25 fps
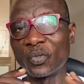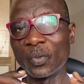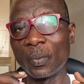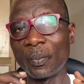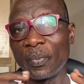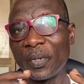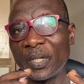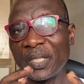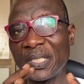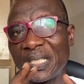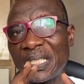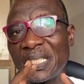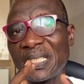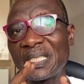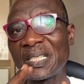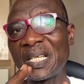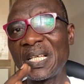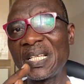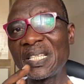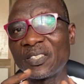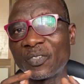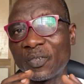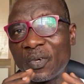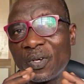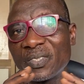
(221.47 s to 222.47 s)
But in this
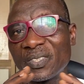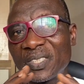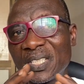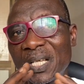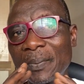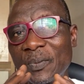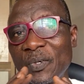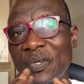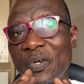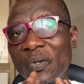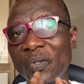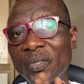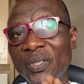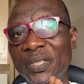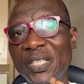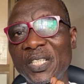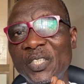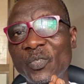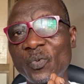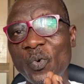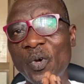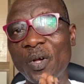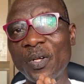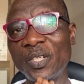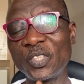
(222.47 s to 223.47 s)
case, concept note is
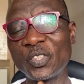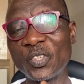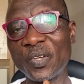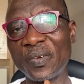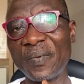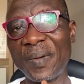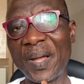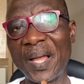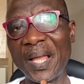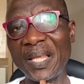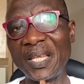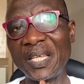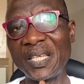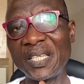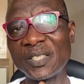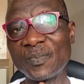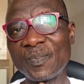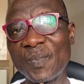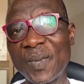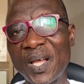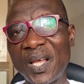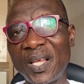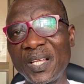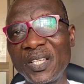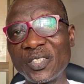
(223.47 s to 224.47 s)
what
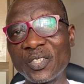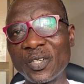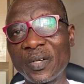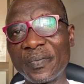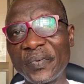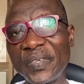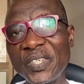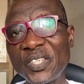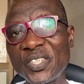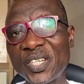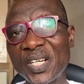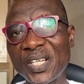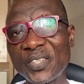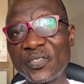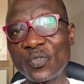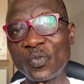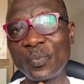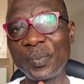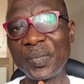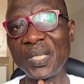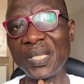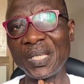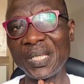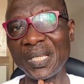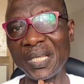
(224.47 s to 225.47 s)
is of interest to
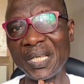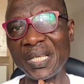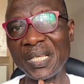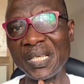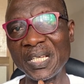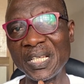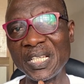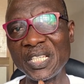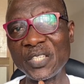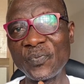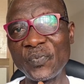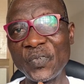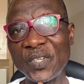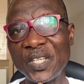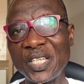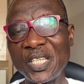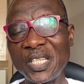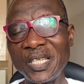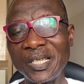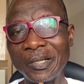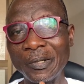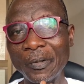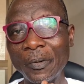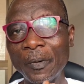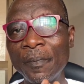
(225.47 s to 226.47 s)
me in this
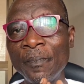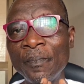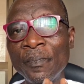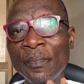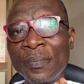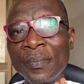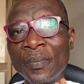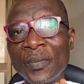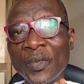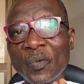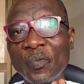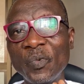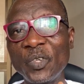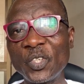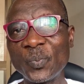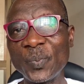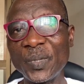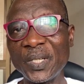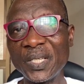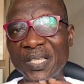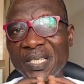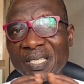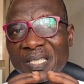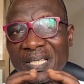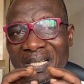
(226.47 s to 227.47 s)
video, which
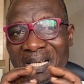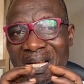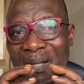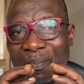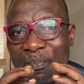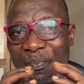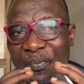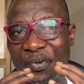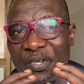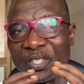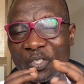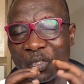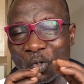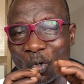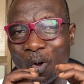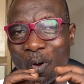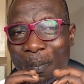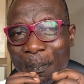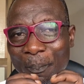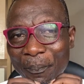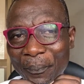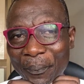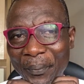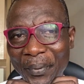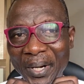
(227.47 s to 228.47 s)
means it's an abridged,
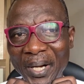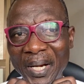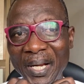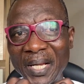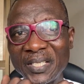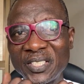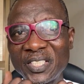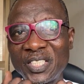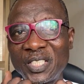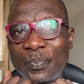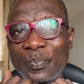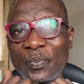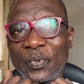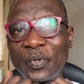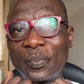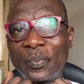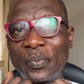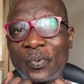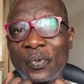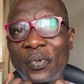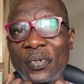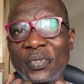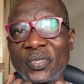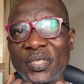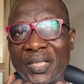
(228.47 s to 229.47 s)
compressed
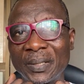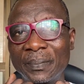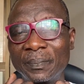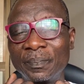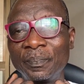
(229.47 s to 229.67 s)
proposal,